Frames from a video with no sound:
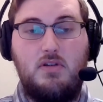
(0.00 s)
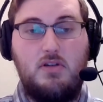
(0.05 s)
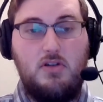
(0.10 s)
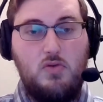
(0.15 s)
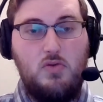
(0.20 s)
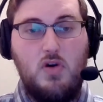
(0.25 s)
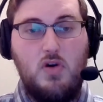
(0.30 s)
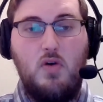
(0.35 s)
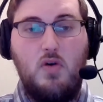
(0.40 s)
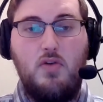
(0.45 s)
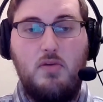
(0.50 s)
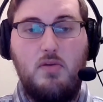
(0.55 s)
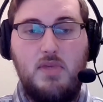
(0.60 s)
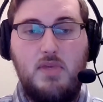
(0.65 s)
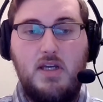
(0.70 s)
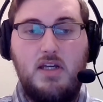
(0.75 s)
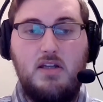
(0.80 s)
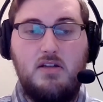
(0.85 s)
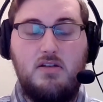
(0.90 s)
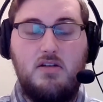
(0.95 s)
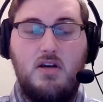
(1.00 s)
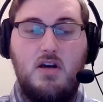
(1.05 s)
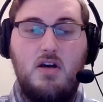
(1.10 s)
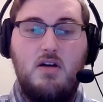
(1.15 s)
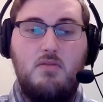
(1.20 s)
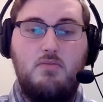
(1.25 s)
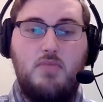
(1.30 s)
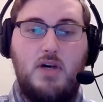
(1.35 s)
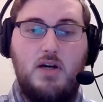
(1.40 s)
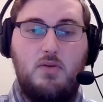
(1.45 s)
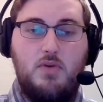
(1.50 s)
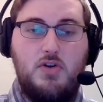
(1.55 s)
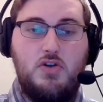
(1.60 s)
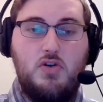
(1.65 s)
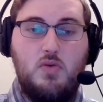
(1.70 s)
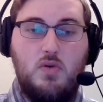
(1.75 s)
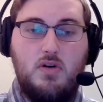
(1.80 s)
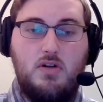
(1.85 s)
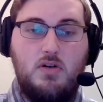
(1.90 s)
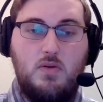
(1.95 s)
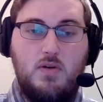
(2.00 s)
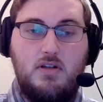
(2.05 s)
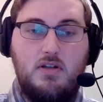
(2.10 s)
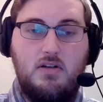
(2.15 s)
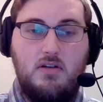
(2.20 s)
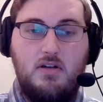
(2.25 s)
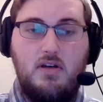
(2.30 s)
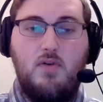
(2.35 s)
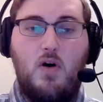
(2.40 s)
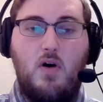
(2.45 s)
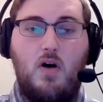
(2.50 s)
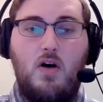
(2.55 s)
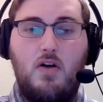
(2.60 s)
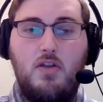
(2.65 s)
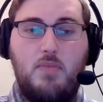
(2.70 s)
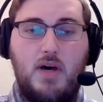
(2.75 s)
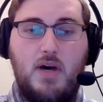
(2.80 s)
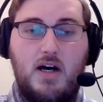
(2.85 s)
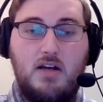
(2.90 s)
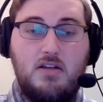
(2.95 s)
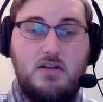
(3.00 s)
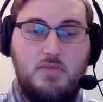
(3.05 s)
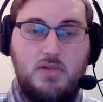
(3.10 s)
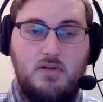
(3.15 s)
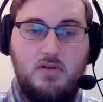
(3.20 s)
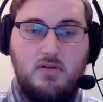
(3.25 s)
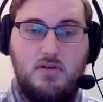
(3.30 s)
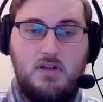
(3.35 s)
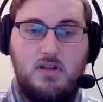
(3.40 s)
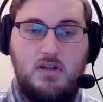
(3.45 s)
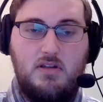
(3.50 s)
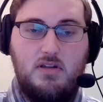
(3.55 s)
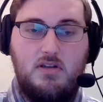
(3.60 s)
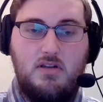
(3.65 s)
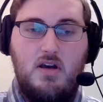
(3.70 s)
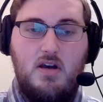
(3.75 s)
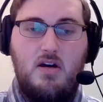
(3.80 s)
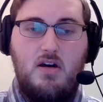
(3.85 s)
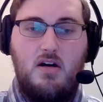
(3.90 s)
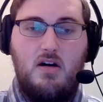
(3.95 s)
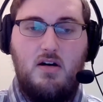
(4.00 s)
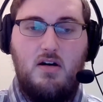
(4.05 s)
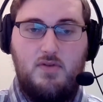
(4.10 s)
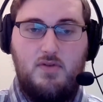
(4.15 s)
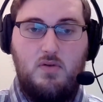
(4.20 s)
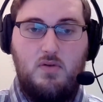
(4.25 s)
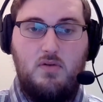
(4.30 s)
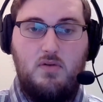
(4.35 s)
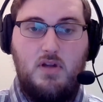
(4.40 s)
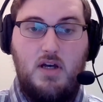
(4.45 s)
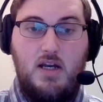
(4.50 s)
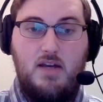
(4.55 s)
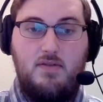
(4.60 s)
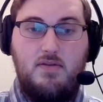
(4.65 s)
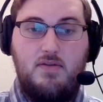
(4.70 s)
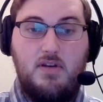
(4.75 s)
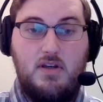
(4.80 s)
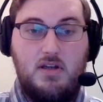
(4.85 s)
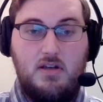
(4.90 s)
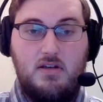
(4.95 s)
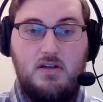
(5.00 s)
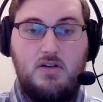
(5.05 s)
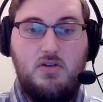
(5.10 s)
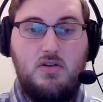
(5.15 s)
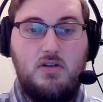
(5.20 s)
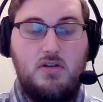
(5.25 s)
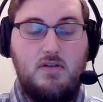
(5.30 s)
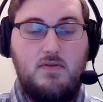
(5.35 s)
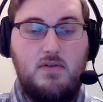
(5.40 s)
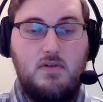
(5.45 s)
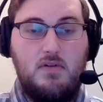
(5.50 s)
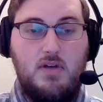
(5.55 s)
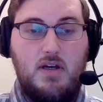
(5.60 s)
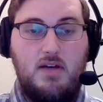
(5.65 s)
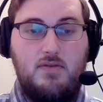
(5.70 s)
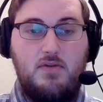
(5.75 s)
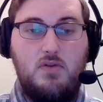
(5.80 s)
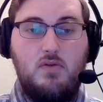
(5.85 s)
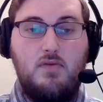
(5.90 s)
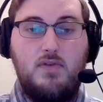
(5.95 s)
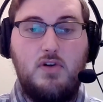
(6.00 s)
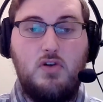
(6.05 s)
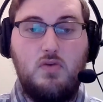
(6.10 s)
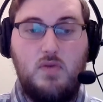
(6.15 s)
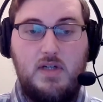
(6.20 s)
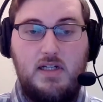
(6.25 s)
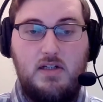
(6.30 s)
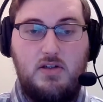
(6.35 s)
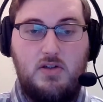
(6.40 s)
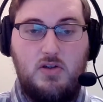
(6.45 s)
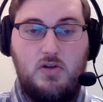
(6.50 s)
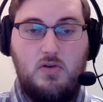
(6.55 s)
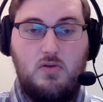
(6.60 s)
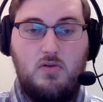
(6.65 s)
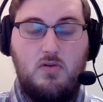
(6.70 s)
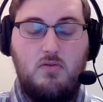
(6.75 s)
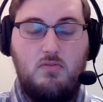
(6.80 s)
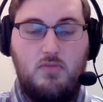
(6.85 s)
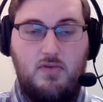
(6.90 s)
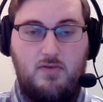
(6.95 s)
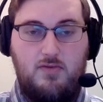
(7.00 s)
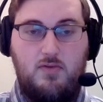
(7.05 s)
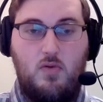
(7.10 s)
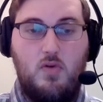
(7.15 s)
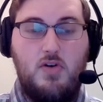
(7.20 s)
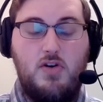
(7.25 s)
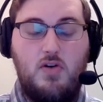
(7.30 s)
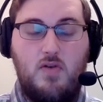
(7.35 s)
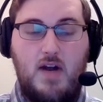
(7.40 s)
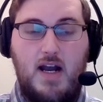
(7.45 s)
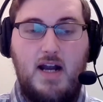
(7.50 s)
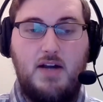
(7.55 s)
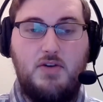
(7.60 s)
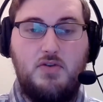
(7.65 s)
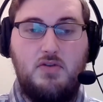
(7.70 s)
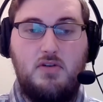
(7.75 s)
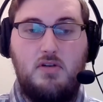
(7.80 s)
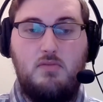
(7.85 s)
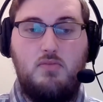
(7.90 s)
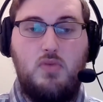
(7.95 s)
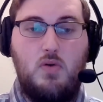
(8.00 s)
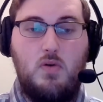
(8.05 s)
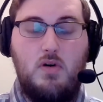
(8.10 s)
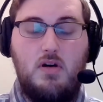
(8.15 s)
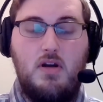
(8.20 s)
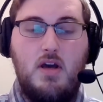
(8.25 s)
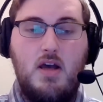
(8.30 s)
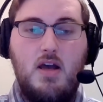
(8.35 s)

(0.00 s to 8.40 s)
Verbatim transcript: You know the means by which you are going to live, all the possibilities of your life and the conditions of your life you have agreed to before you're actually born.